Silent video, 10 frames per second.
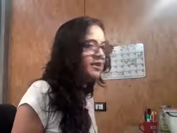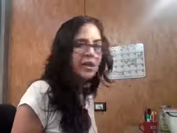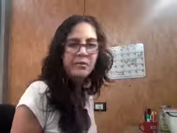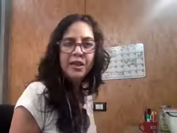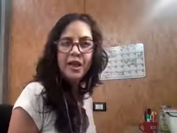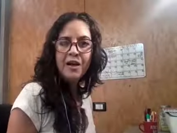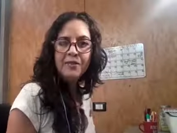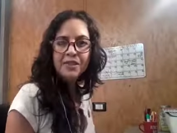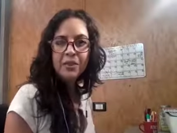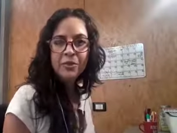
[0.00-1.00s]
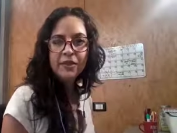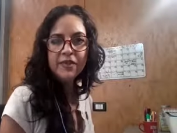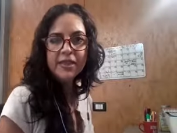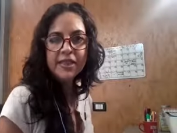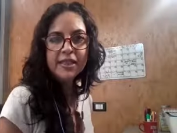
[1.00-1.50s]
some love tell me
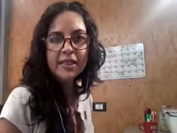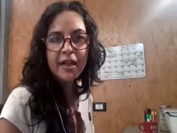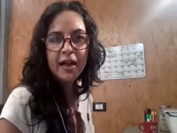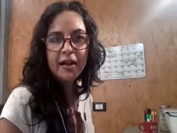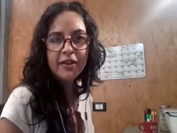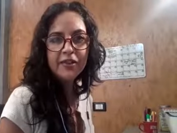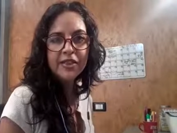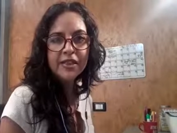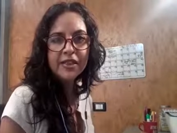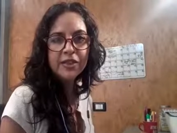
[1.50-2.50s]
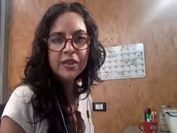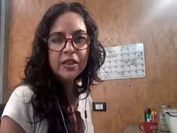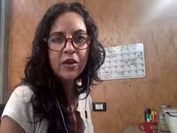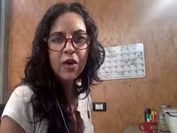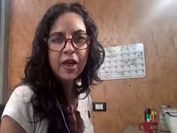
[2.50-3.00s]
if it's uh, if it's
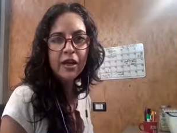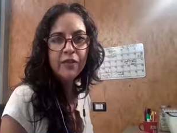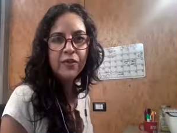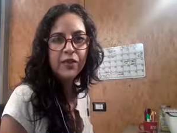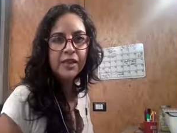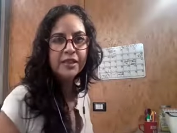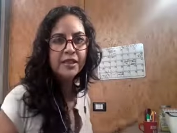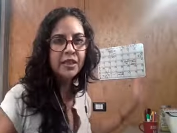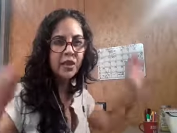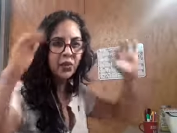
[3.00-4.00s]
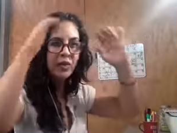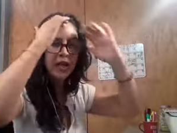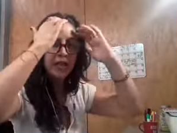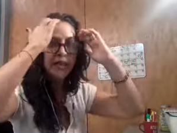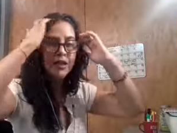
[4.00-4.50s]
tuning okay if you're listening
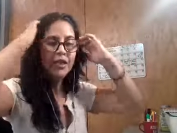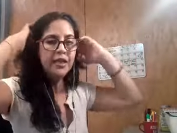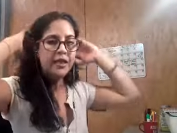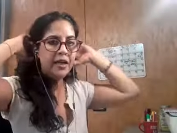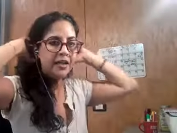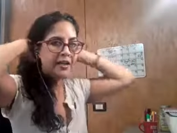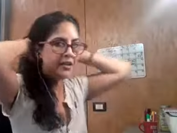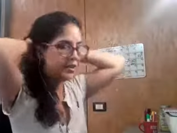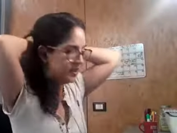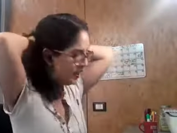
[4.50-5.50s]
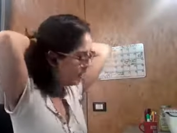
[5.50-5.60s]
correctly hi anthony